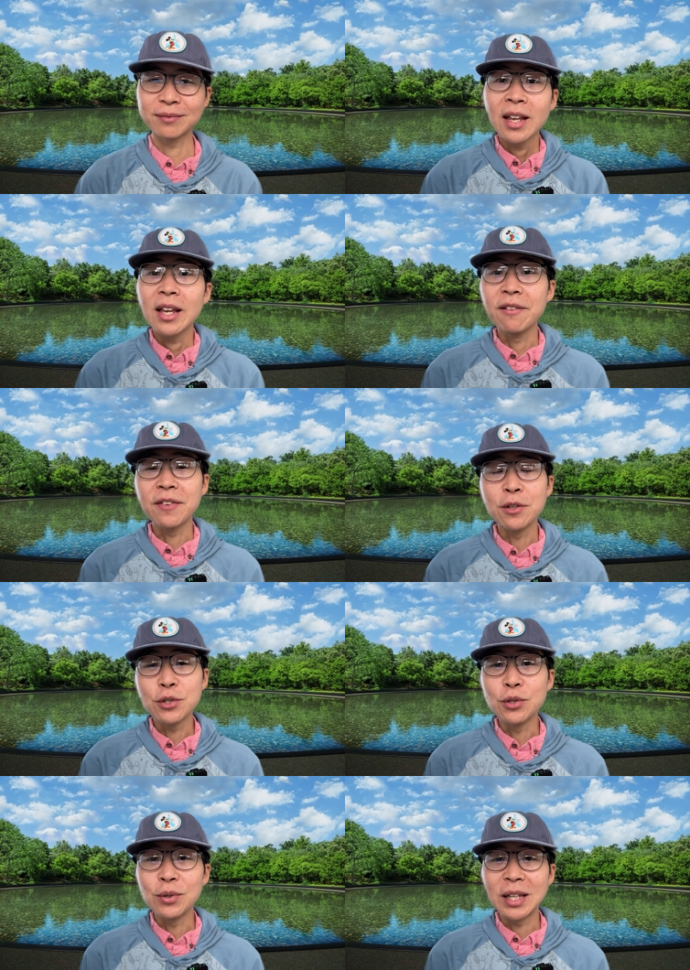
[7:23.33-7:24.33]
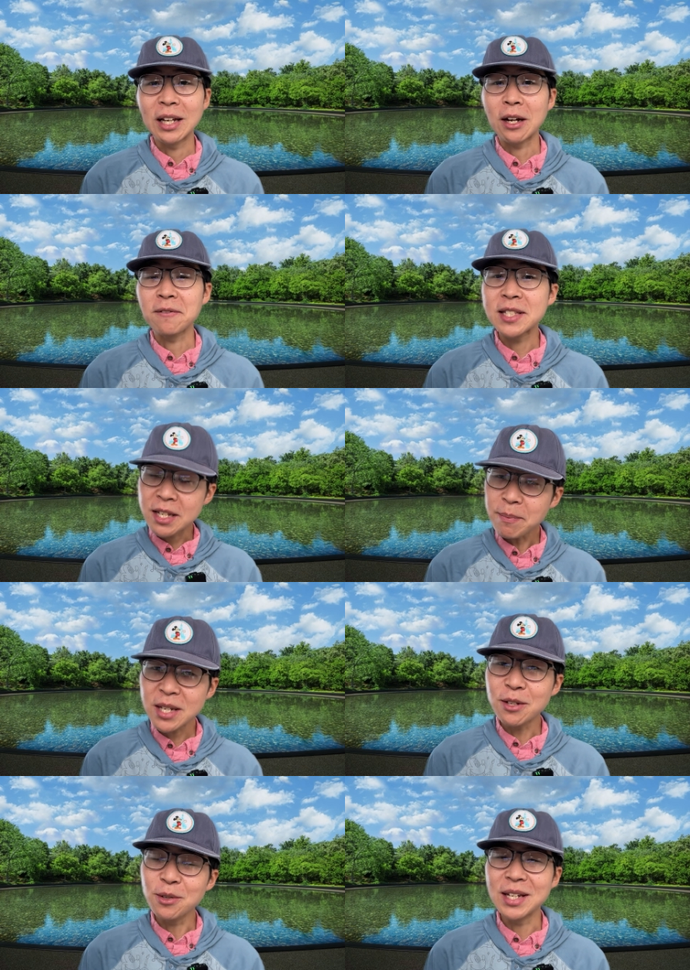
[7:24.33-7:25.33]
If you do a lot of
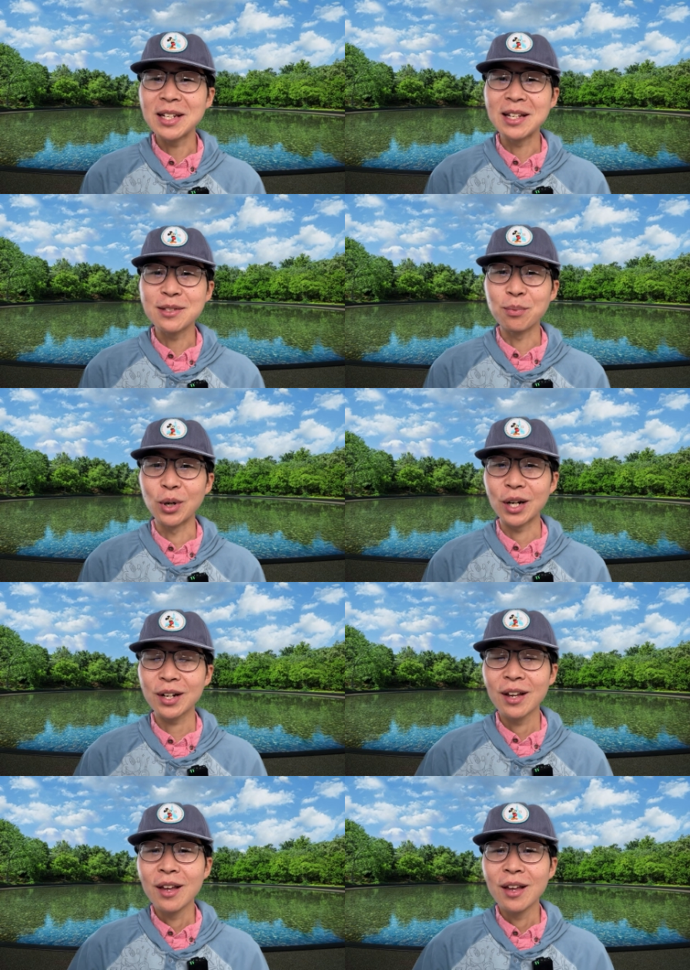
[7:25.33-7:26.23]
CPU intense work,